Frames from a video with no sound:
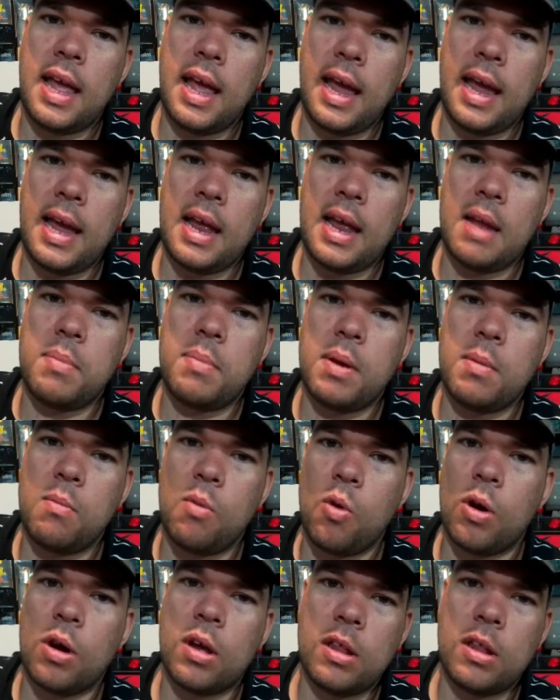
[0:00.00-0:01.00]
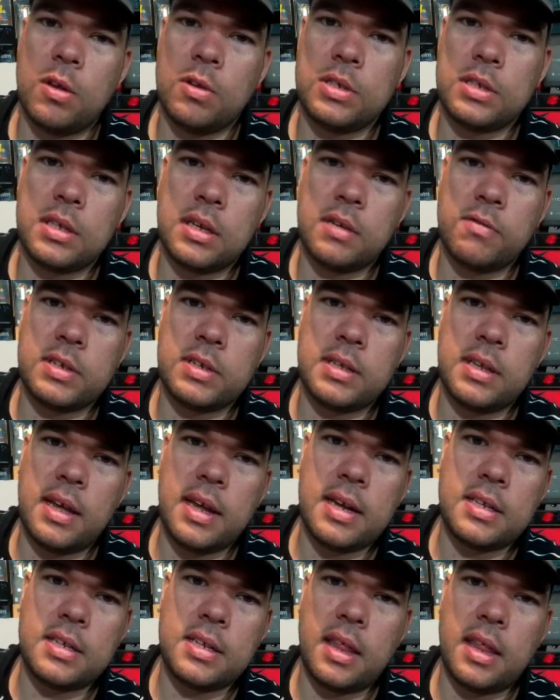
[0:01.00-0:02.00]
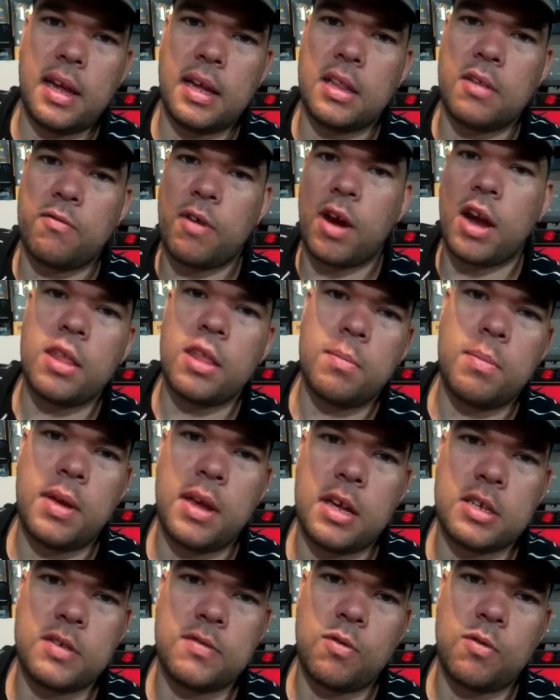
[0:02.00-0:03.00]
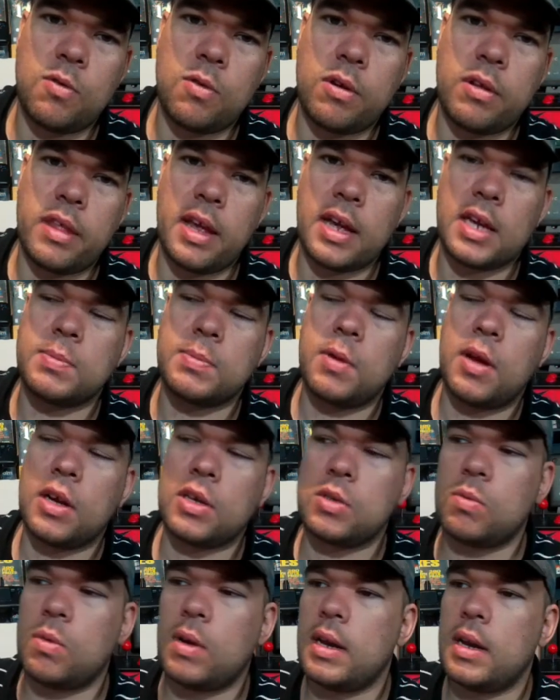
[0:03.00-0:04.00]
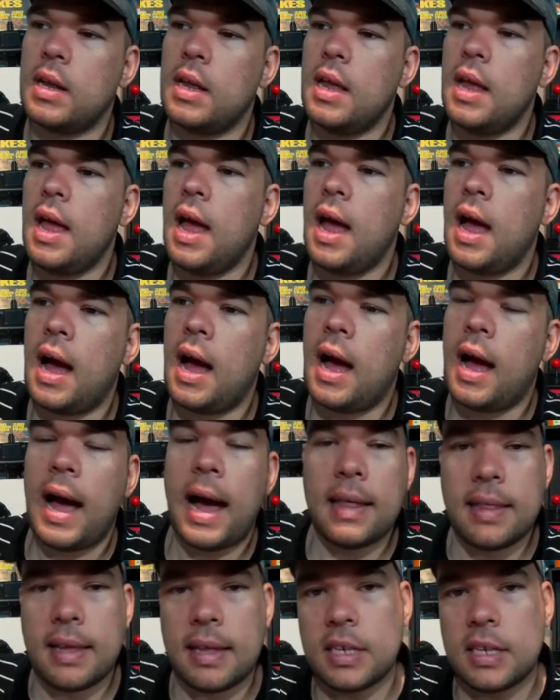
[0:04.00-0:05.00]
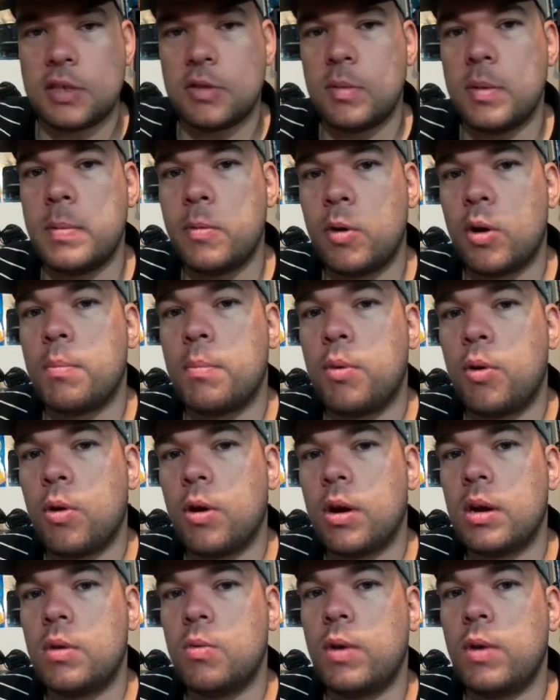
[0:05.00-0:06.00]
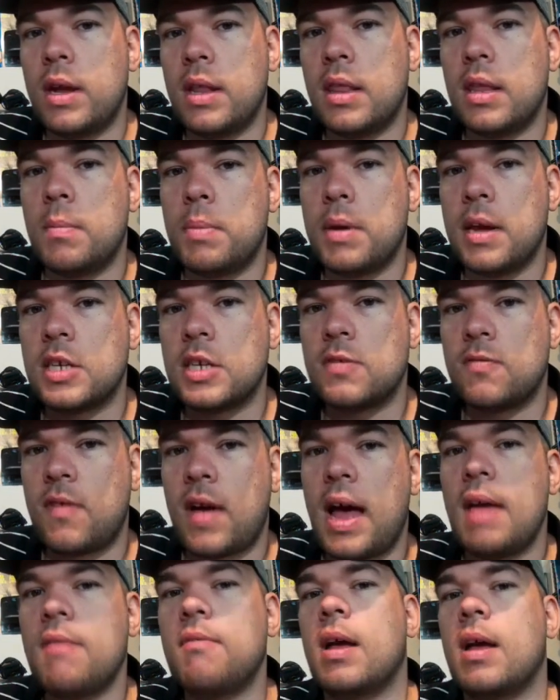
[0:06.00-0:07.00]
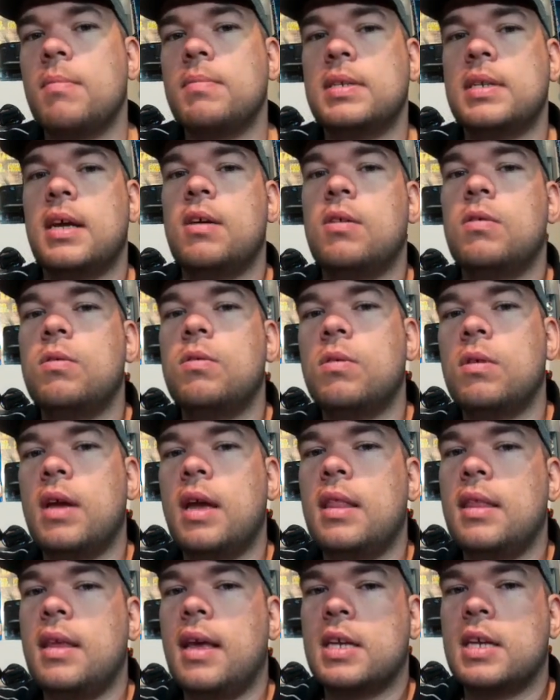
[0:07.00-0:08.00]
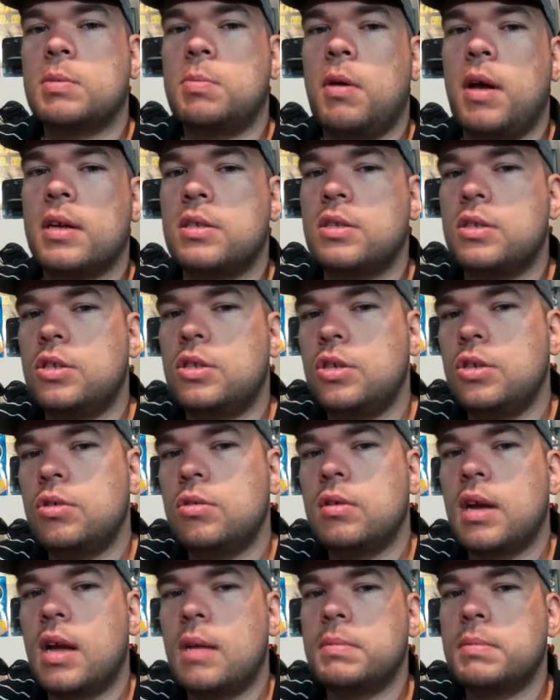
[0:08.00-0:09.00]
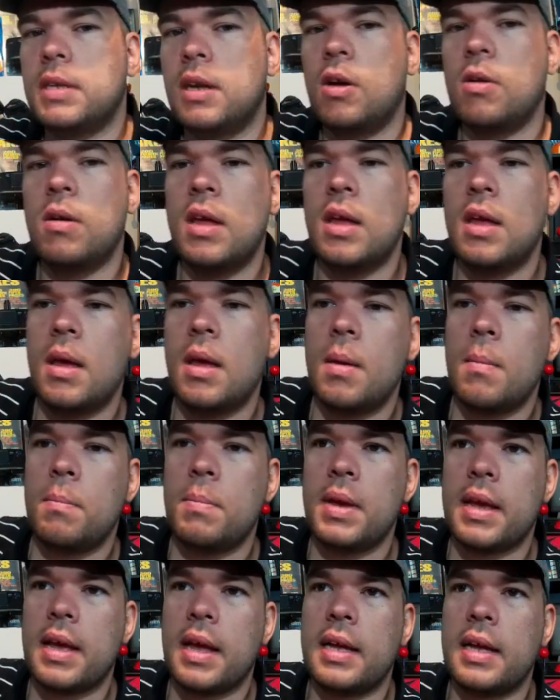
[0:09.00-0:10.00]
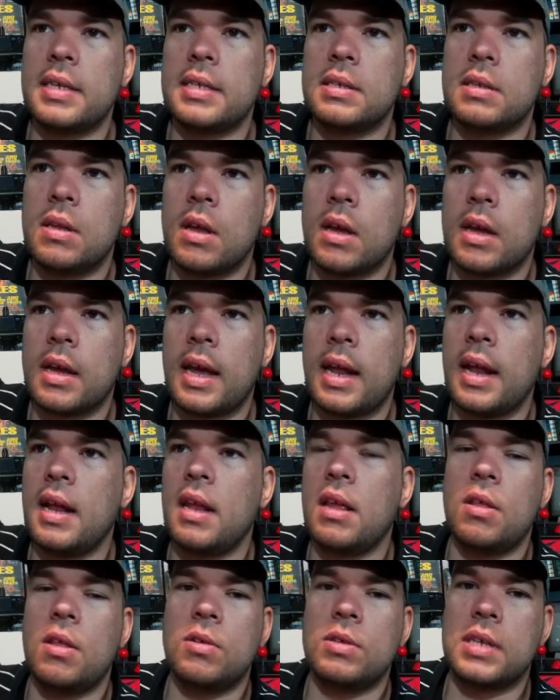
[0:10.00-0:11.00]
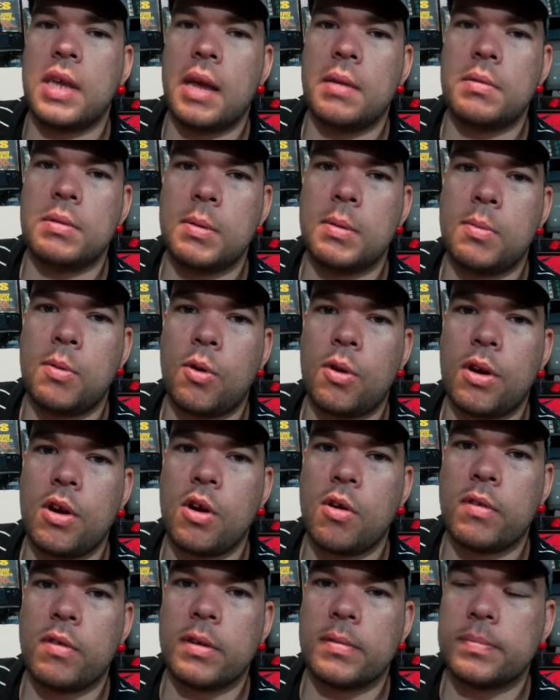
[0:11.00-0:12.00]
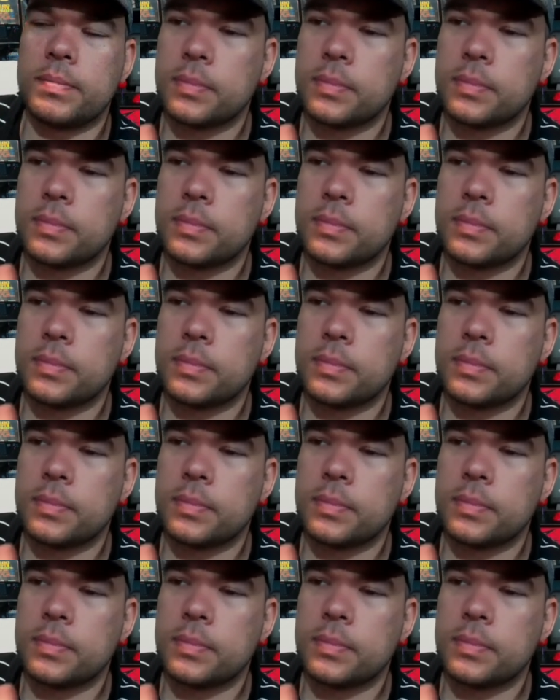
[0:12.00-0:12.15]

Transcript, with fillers: and be more closely related to like the regular PS4 or the Xbox One. Uh, I think this will be more important when the PS5 comes out and the Xbox 2 comes out because can any of those games be ported over?